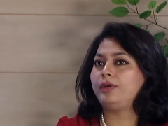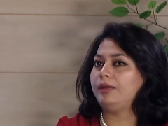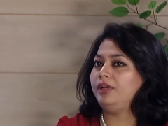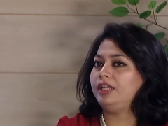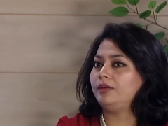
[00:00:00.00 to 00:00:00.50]

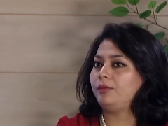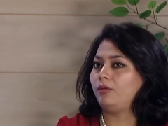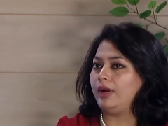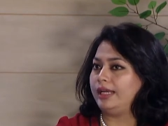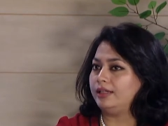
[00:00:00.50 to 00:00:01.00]
primary care
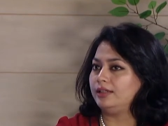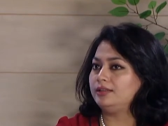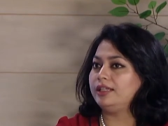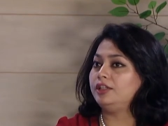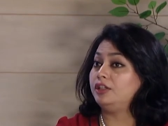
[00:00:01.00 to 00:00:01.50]
providers
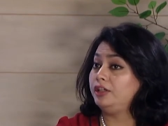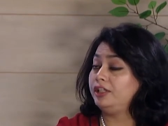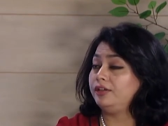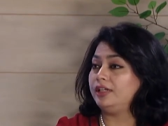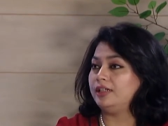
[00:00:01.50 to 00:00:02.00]
in
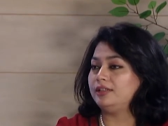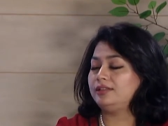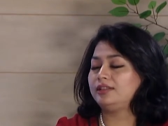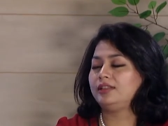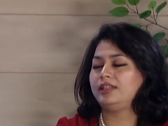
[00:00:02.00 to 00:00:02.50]
earlier years,
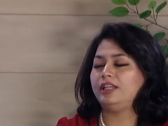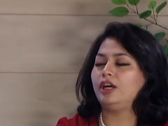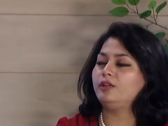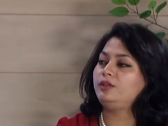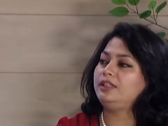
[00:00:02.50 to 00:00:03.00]
they
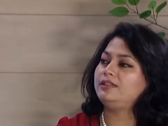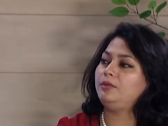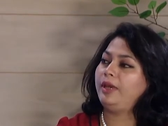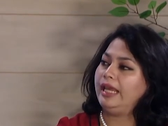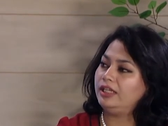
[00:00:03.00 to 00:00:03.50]
not only see
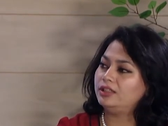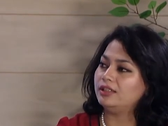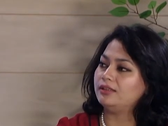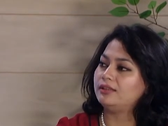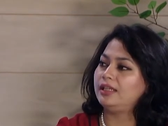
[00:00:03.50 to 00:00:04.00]

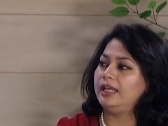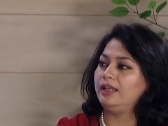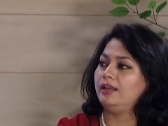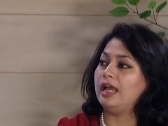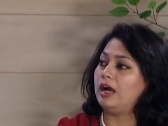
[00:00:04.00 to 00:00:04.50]
patients
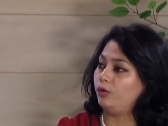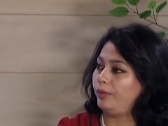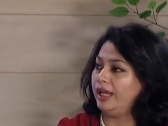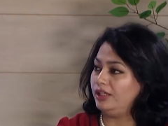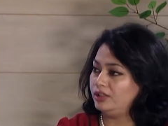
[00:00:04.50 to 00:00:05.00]
in
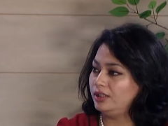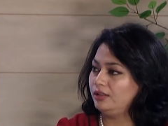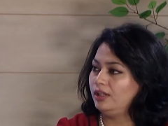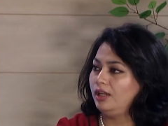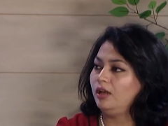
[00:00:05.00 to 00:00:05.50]
outpatient,
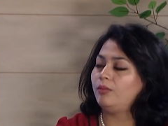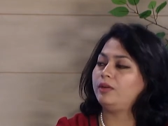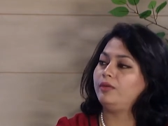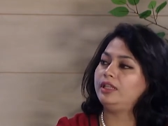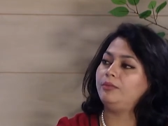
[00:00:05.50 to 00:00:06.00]
but
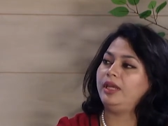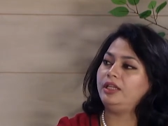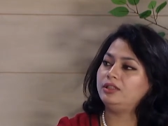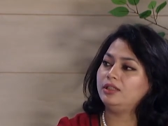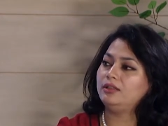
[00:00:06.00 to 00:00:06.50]
when the
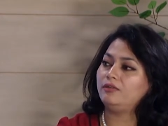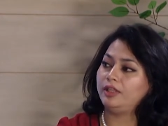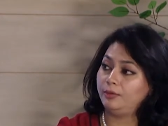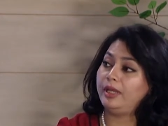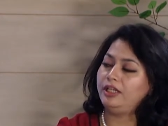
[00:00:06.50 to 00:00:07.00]
patient, when
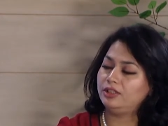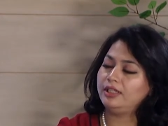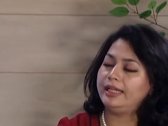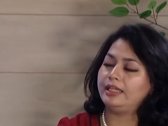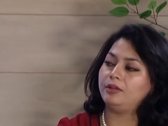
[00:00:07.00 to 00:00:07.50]
their patient
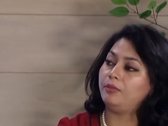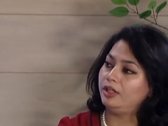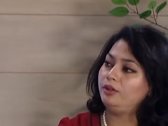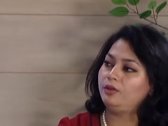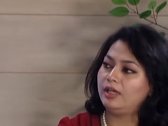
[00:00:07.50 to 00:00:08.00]
get
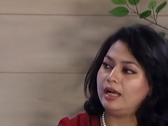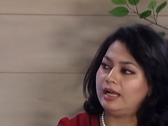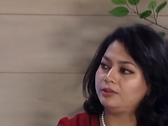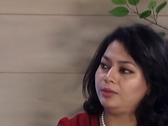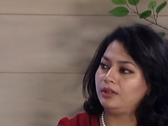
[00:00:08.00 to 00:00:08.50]
admitted to the
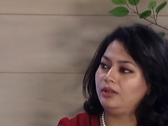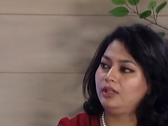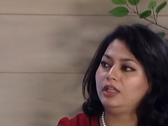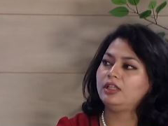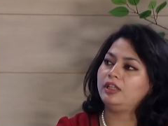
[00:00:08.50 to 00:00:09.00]
hospital,
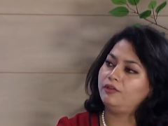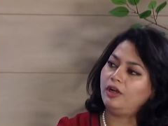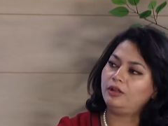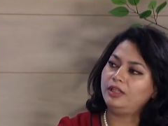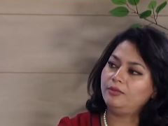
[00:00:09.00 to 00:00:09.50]
they
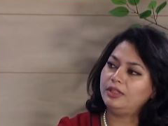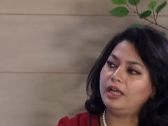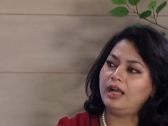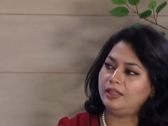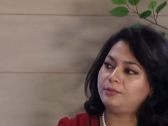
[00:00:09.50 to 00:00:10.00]
follow them in the
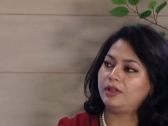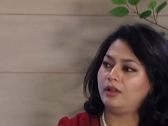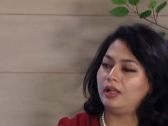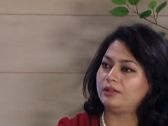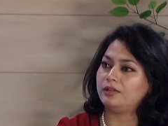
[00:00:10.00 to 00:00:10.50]
hospital
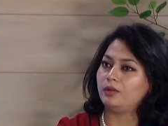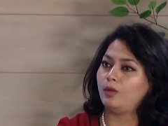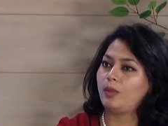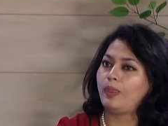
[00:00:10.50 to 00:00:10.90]
also.